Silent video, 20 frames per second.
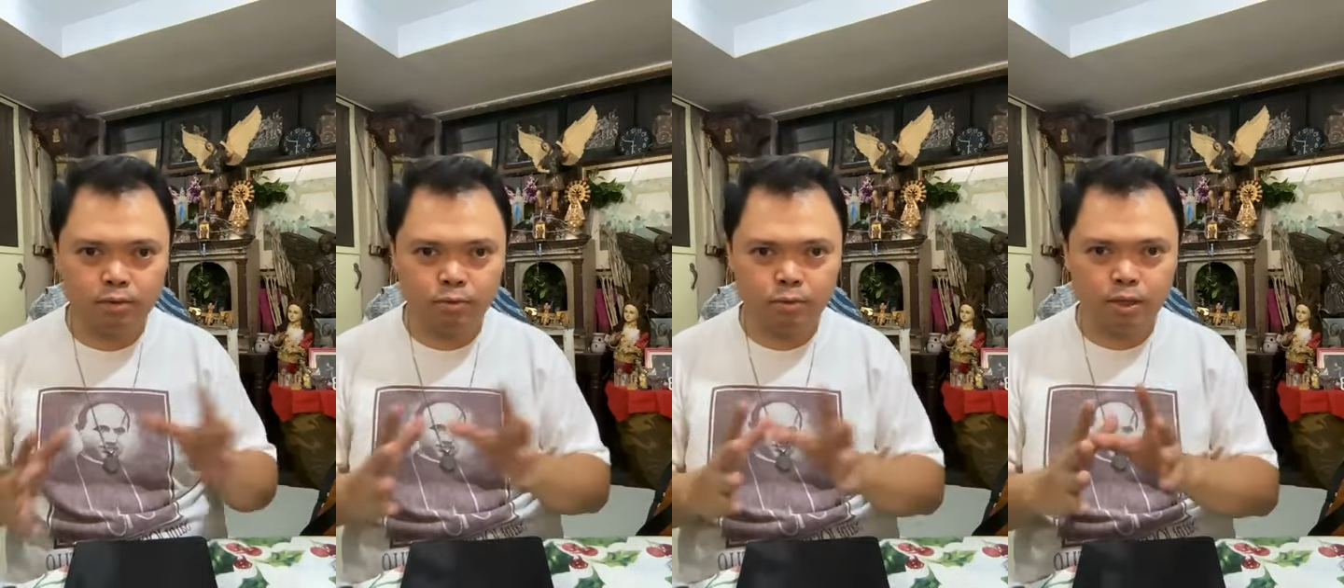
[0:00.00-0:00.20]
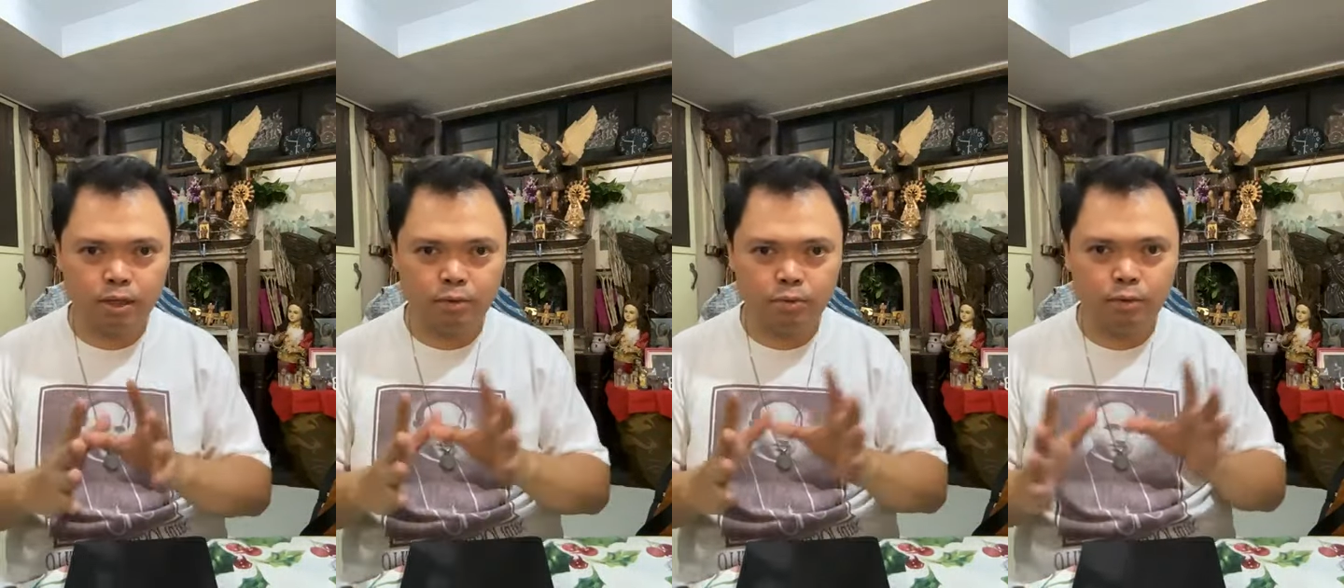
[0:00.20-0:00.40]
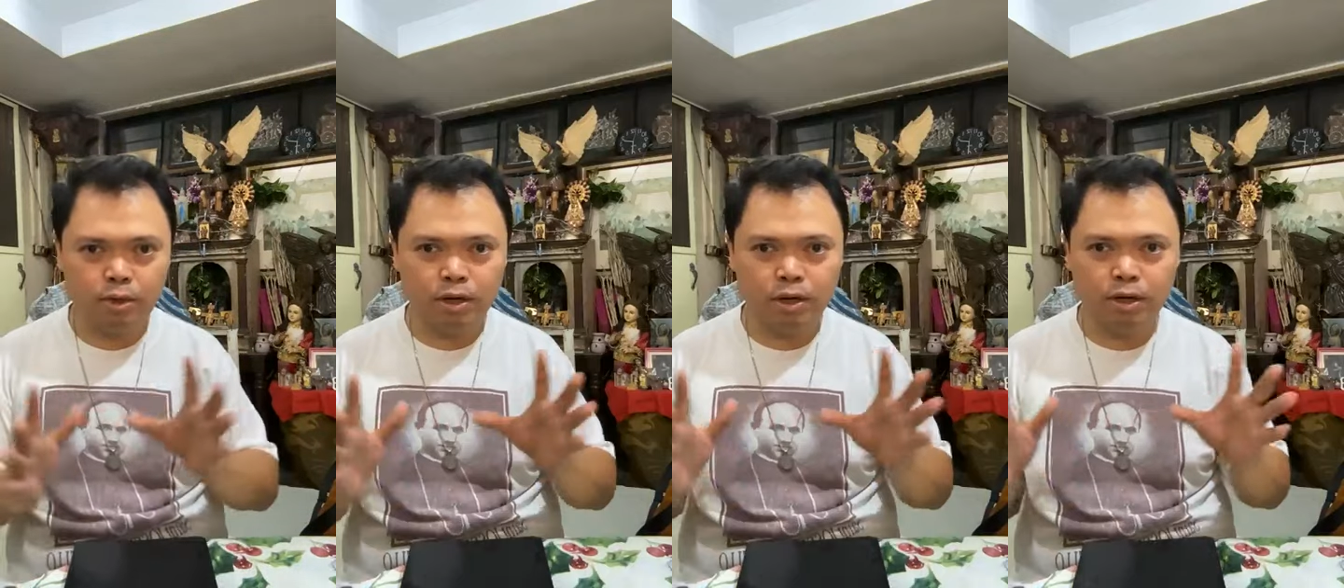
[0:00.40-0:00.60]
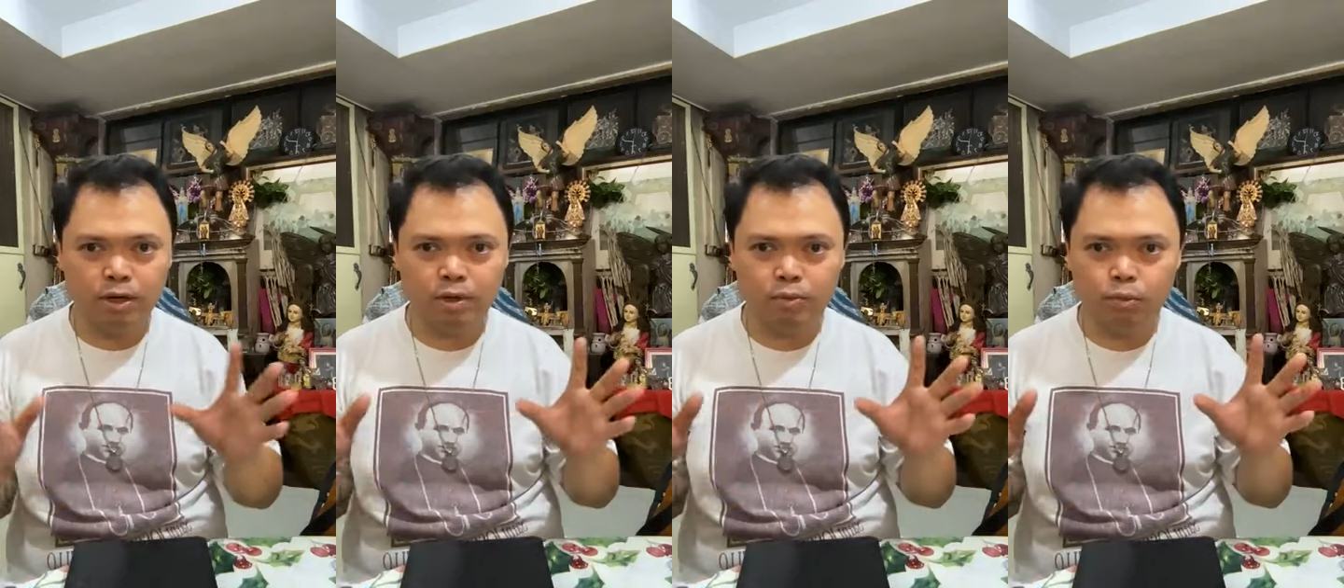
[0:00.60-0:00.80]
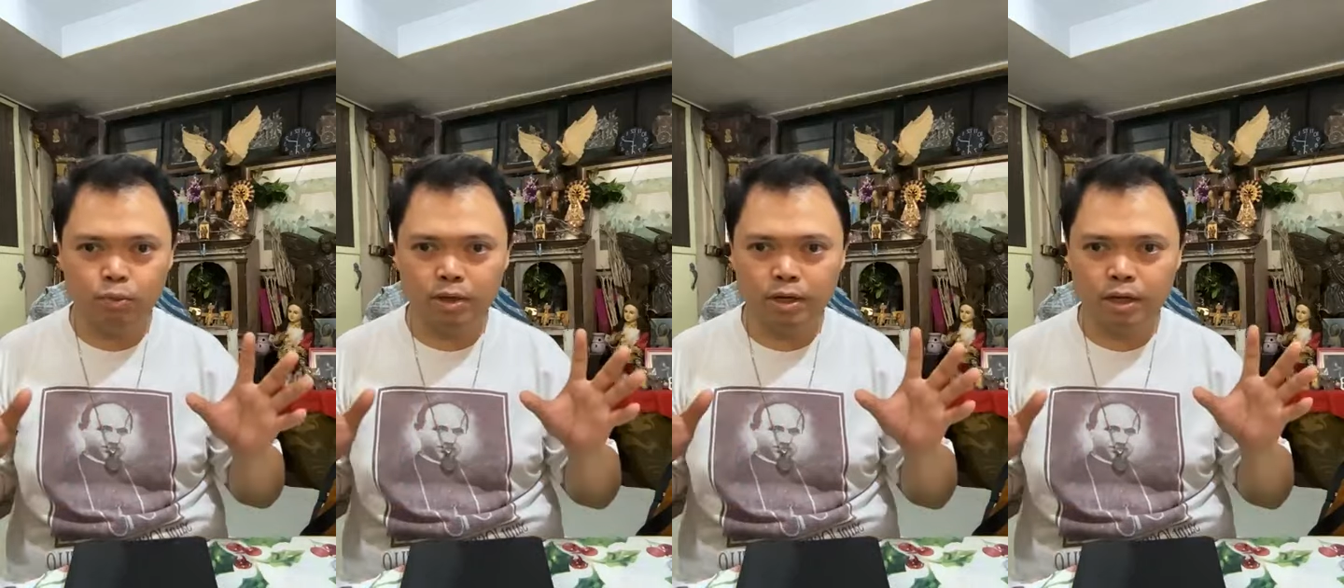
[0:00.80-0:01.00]
We
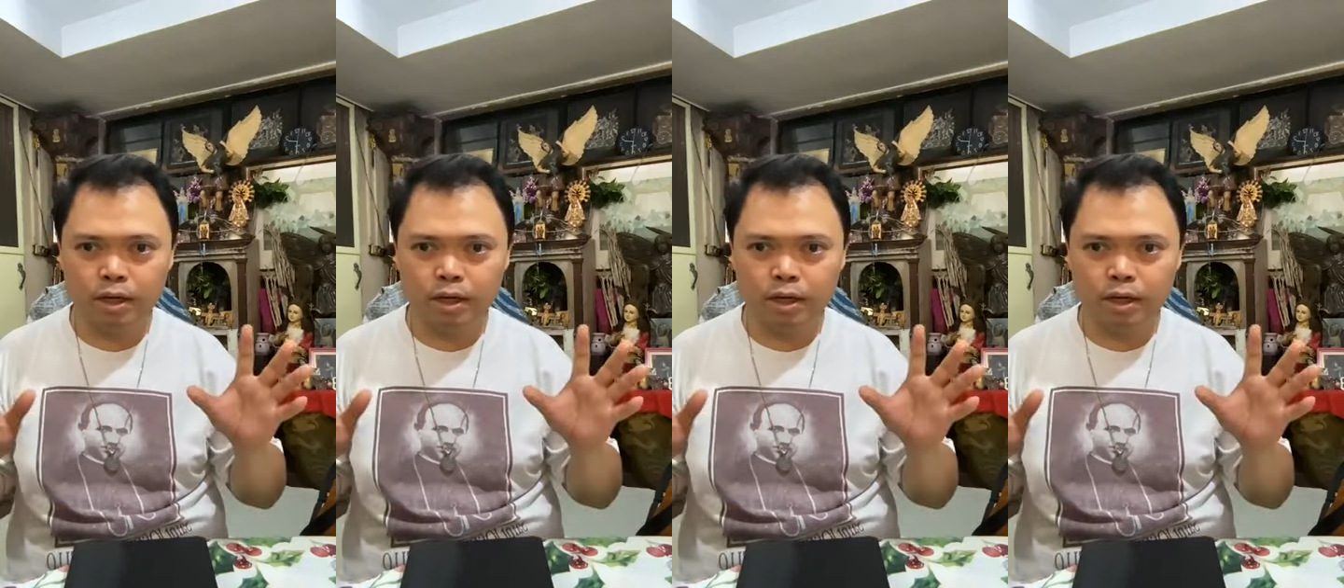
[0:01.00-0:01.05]
are